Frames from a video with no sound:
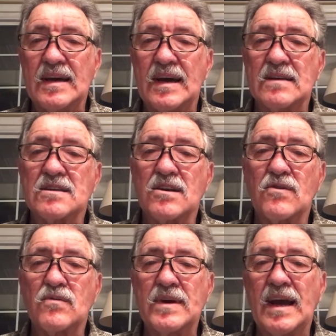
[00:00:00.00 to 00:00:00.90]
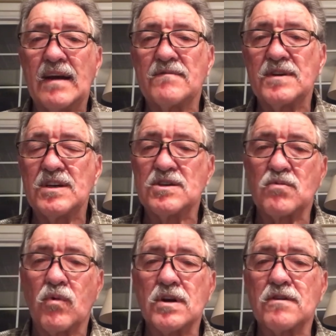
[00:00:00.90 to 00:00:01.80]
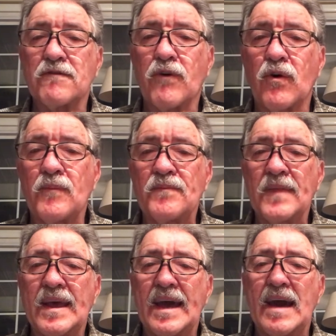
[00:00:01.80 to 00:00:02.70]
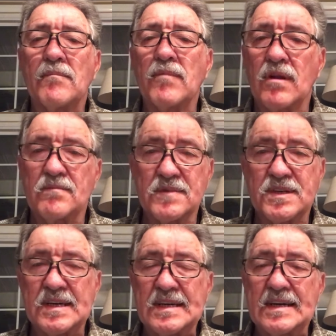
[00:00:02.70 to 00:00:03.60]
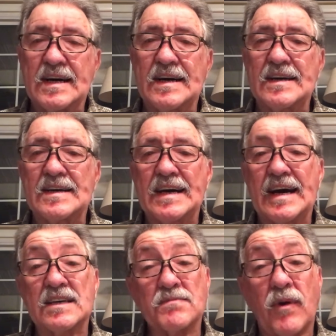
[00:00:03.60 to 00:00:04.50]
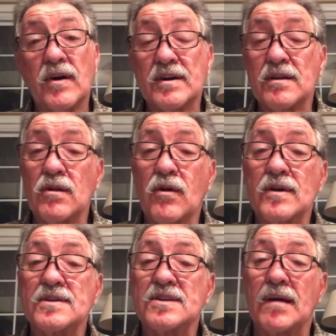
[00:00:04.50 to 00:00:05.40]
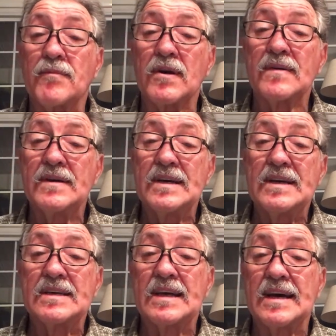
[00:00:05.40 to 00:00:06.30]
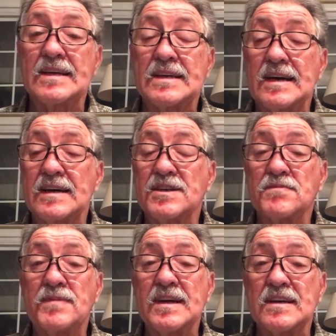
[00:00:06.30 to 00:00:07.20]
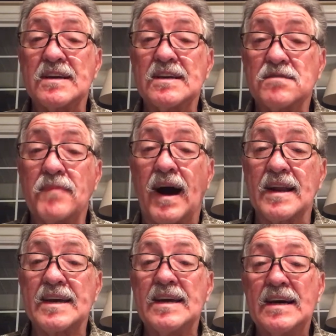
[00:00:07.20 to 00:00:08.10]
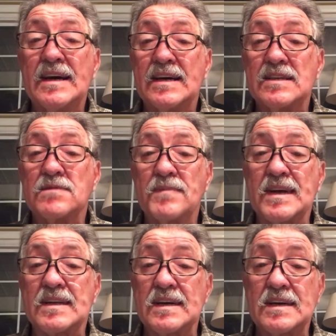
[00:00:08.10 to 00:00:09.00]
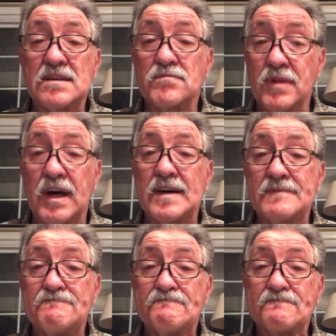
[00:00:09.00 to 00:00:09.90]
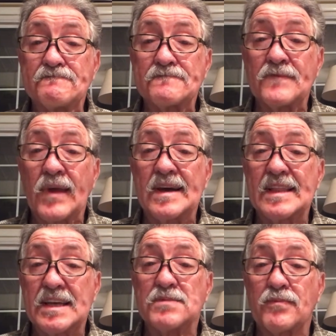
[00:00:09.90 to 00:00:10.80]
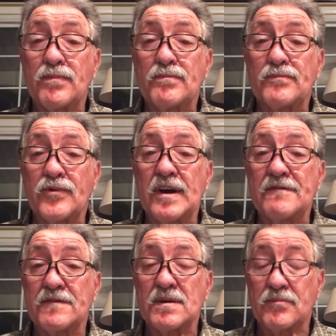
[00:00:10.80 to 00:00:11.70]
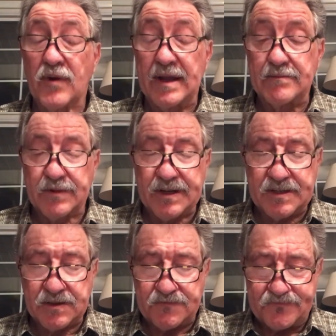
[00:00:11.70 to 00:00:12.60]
And so we have these wonderful emblems as part of the Lord's Supper that speak to his body and speak to his blood. Let's pray for the bread, please.